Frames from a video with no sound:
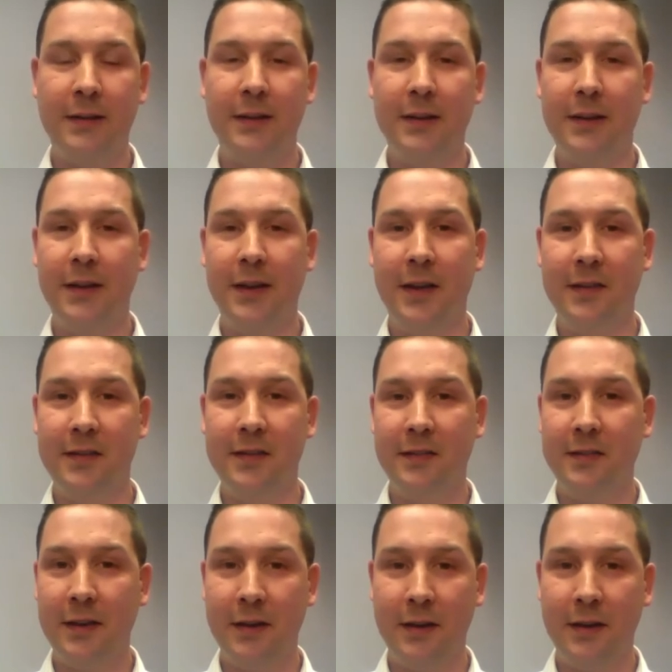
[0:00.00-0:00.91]
As I
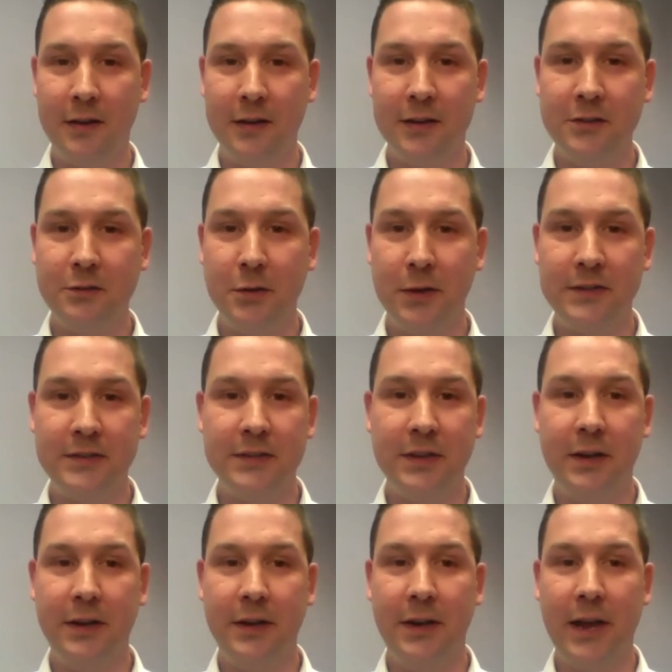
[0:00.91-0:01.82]
said, in our district,
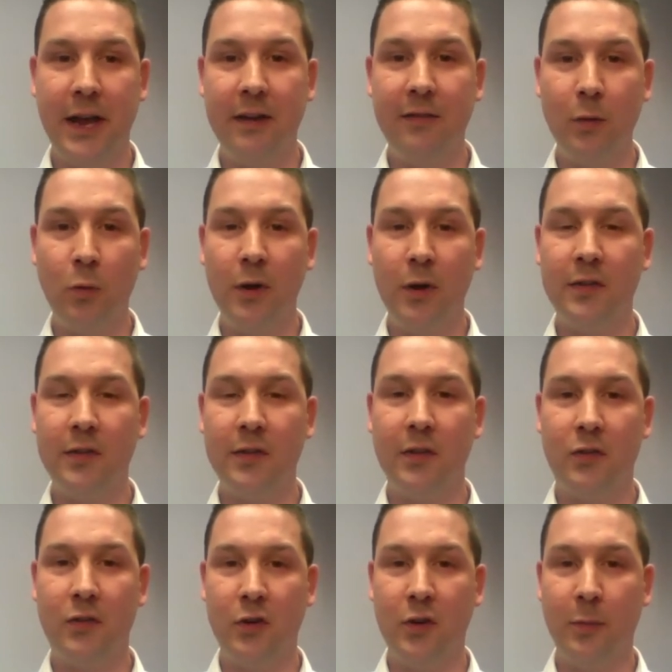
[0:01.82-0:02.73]
everyone is
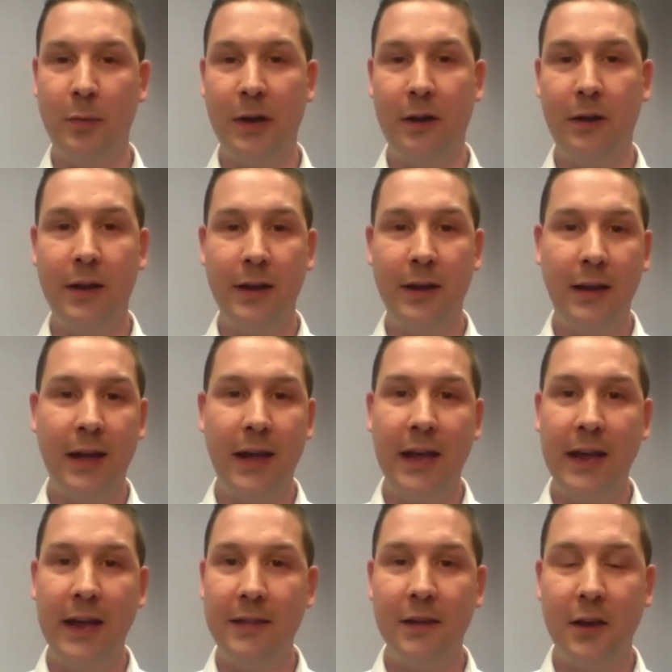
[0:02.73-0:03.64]
concerned about
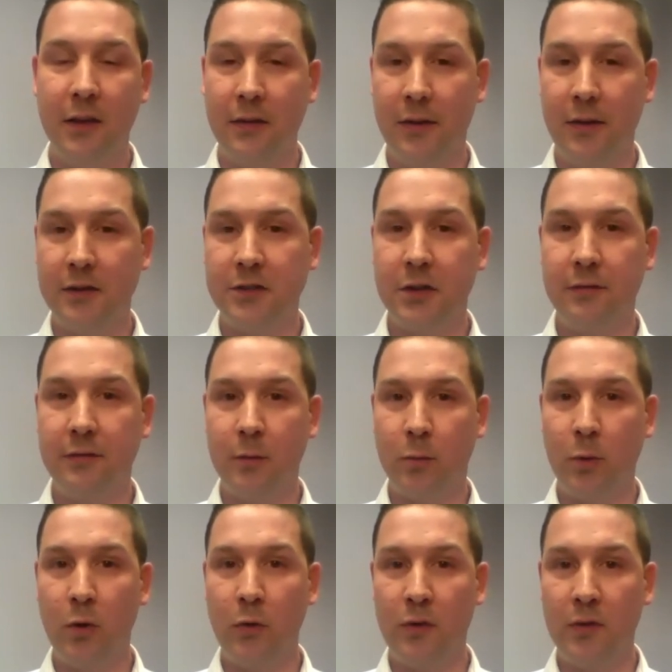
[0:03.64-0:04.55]
A, the condition of the
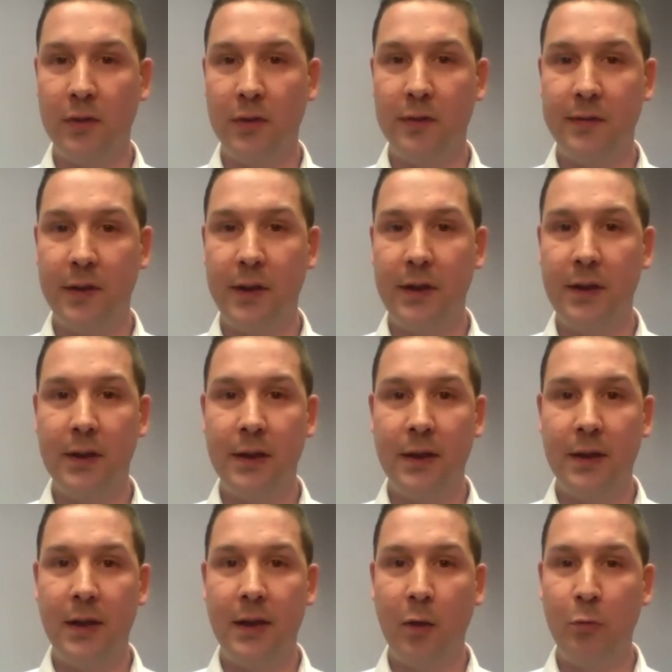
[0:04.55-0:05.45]
roads in the city,
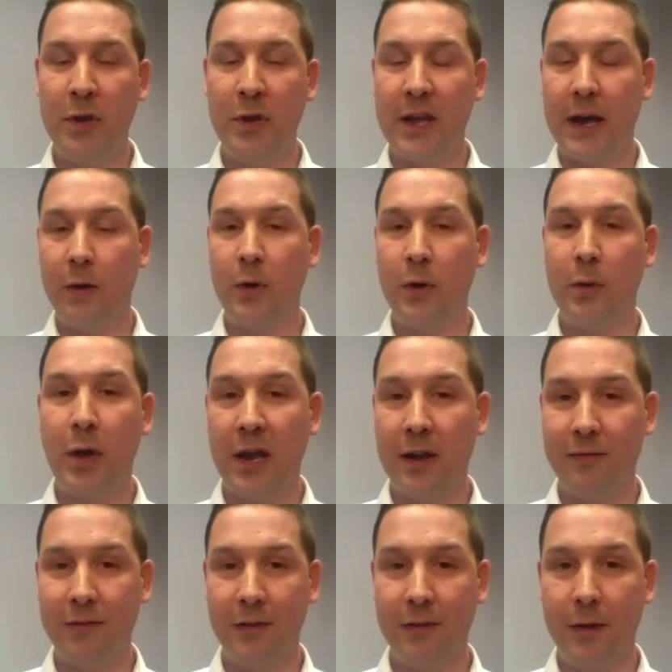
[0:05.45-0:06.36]
and B, how we
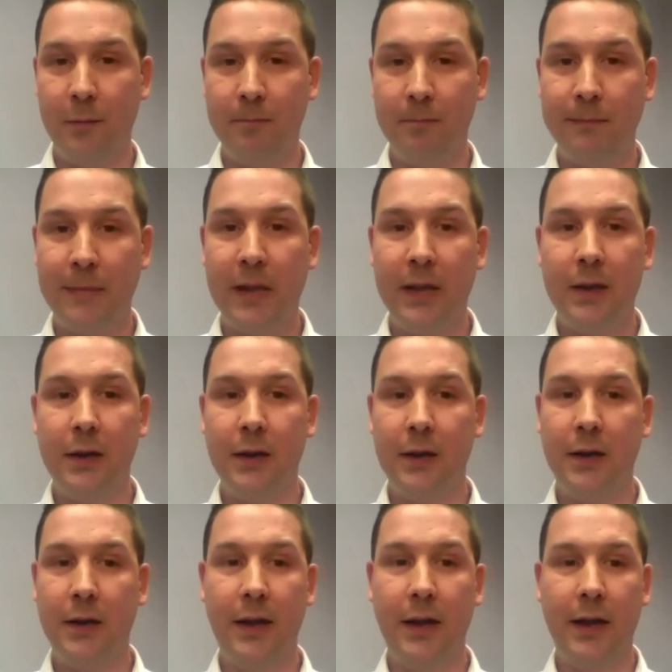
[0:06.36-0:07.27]
pay for them.
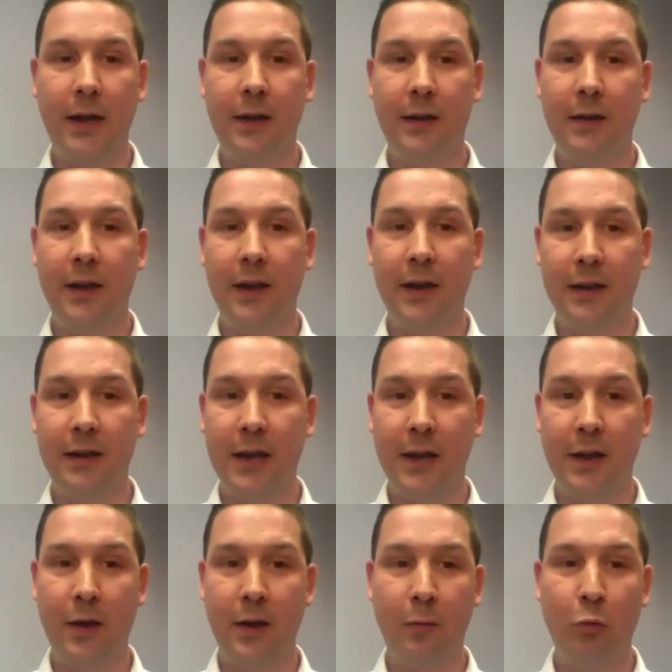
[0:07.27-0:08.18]
And
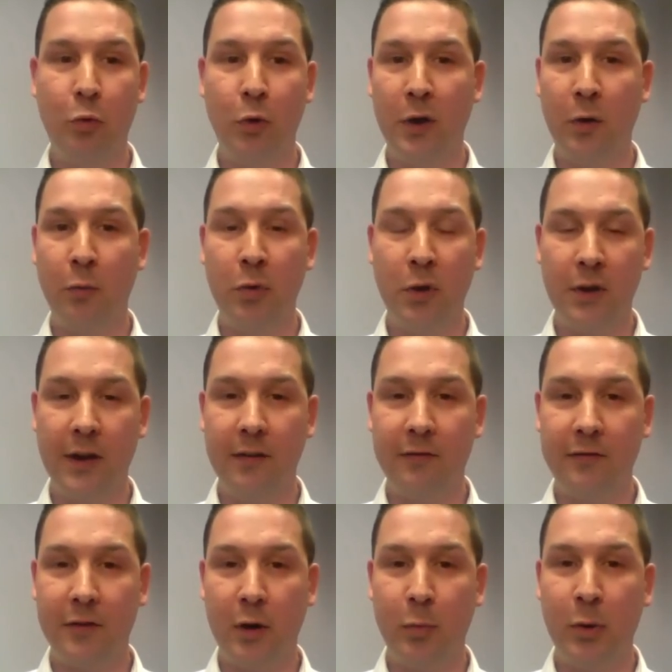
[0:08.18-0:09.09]
again, putting a plug
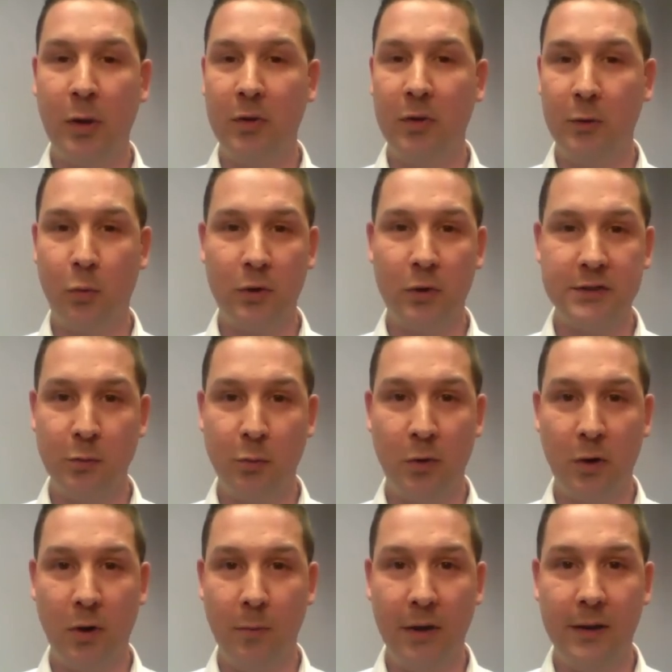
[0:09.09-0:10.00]
in for our public works
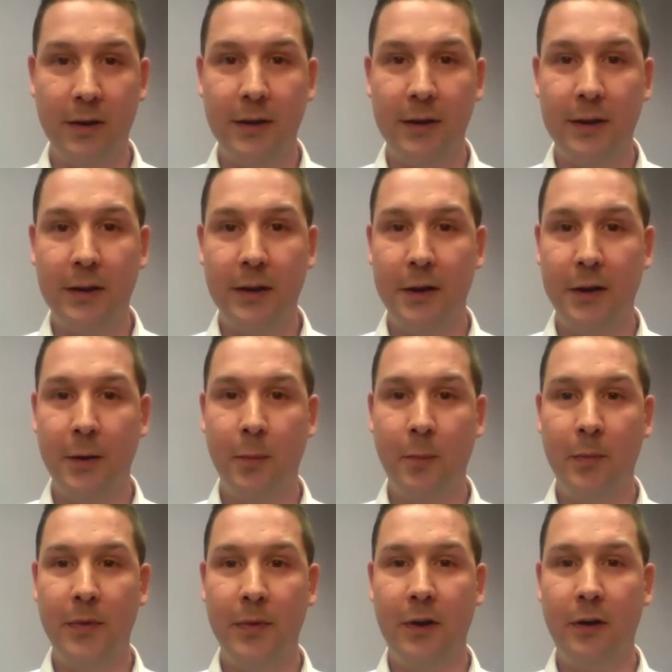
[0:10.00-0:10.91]
department,
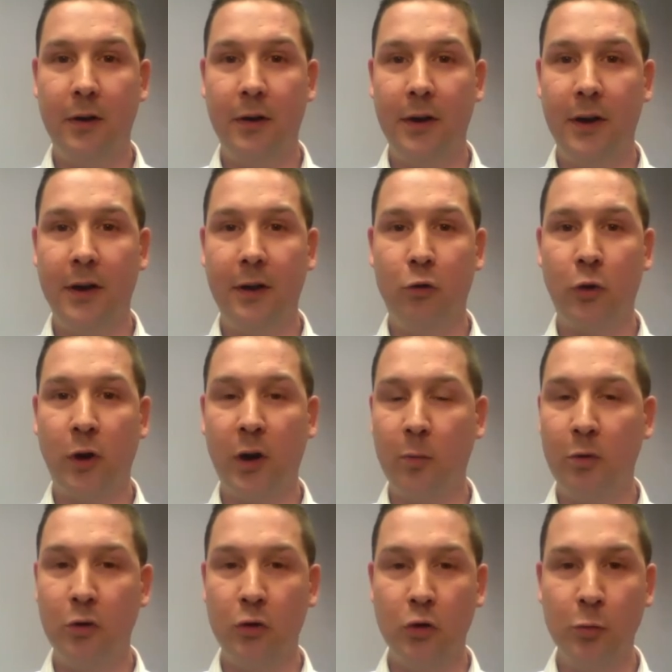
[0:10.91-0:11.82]
they're an
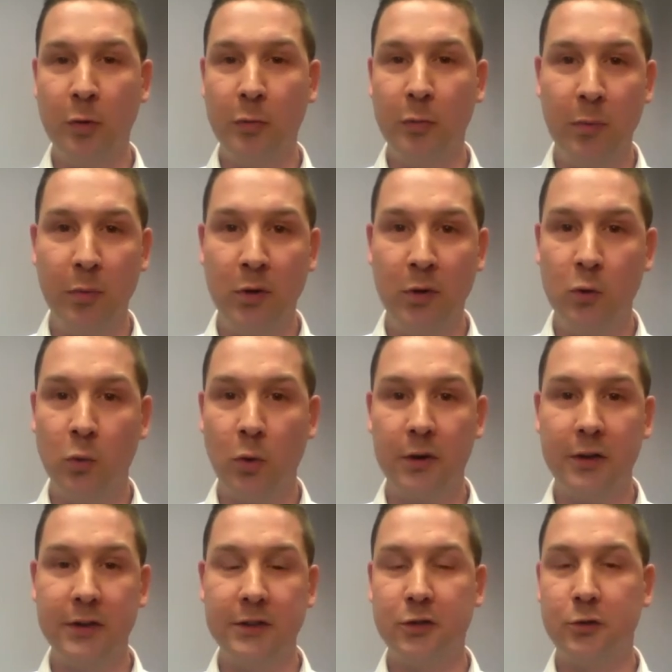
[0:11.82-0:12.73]
incredible group of people who
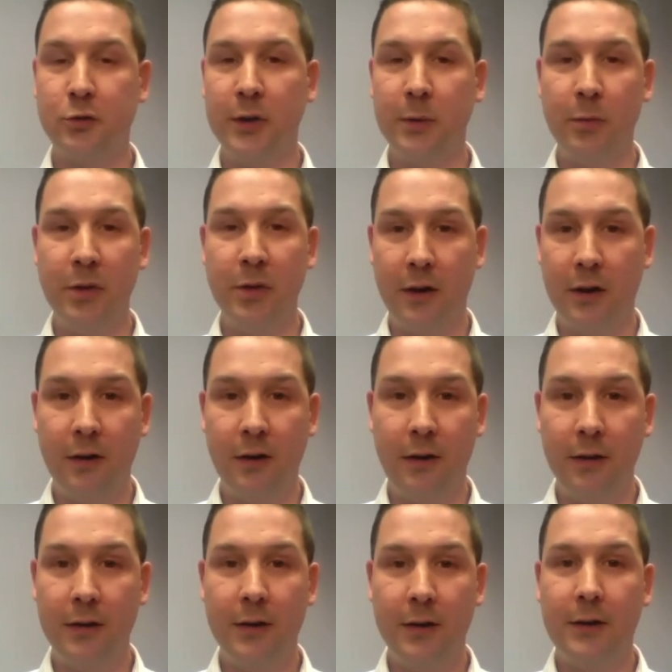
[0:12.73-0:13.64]
work extremely
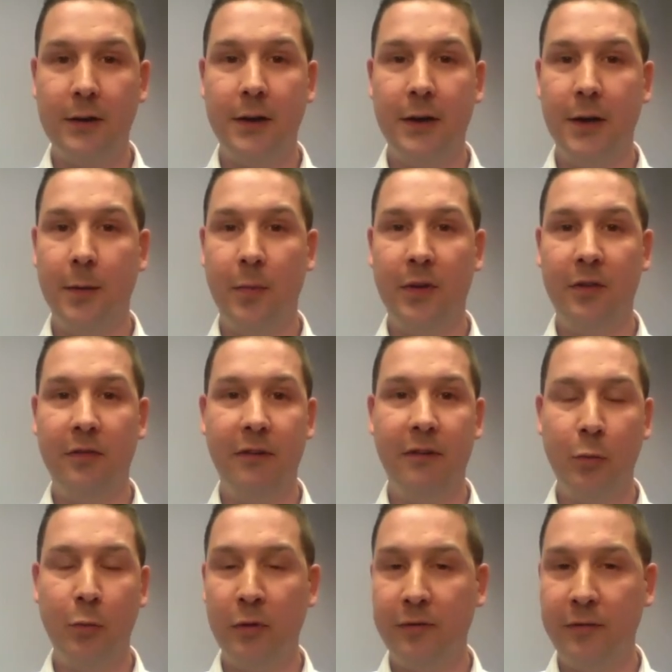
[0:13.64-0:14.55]
hard. They're
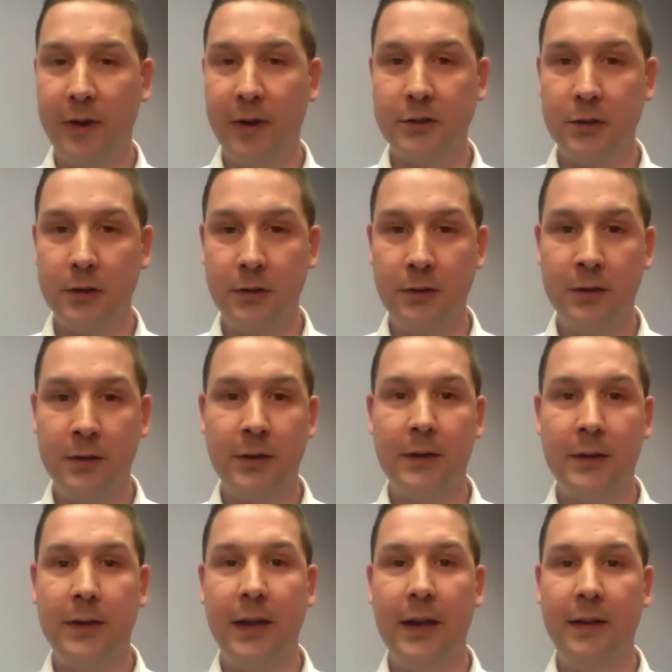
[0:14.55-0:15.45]
very professional,
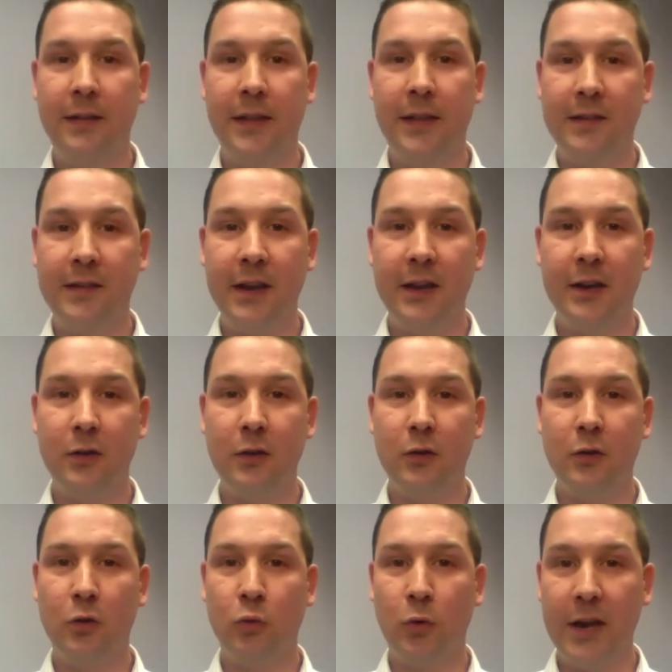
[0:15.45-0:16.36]
and they take
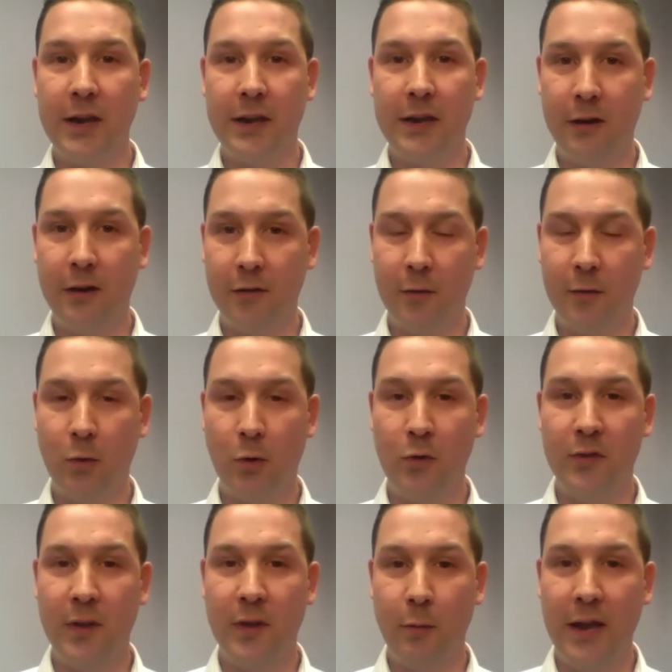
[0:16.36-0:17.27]
great care of the
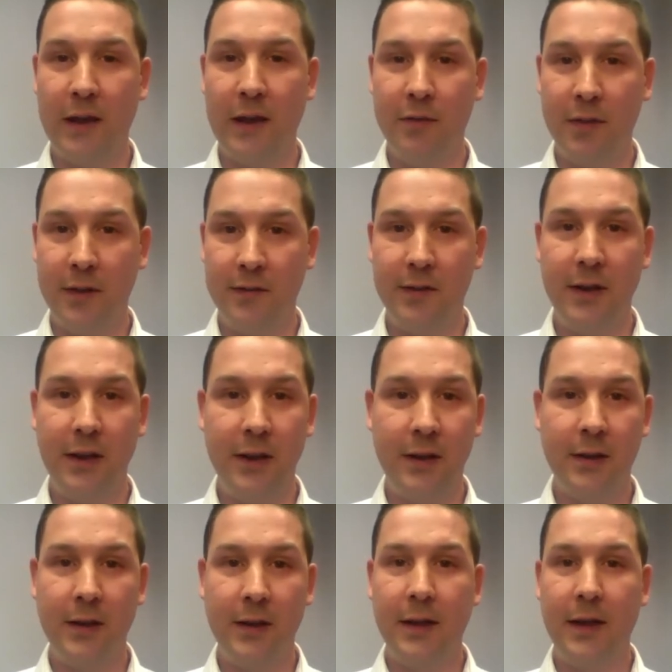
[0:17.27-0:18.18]
roads that we have in the
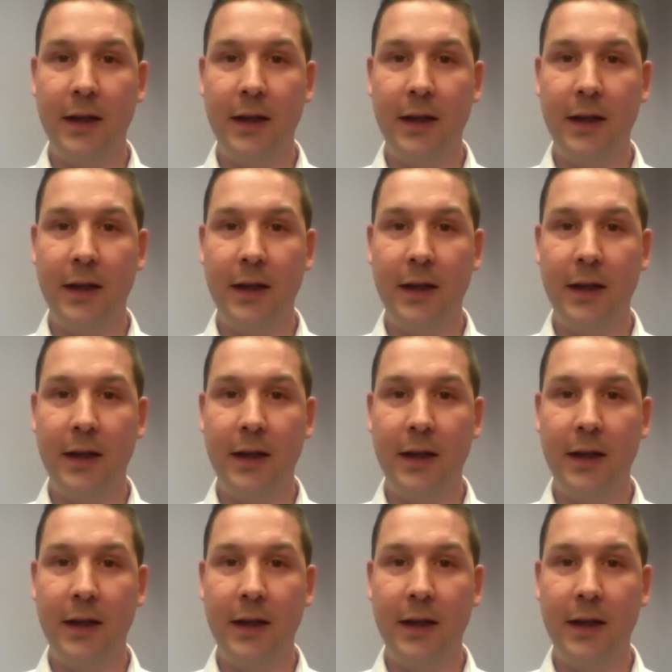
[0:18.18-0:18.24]
city.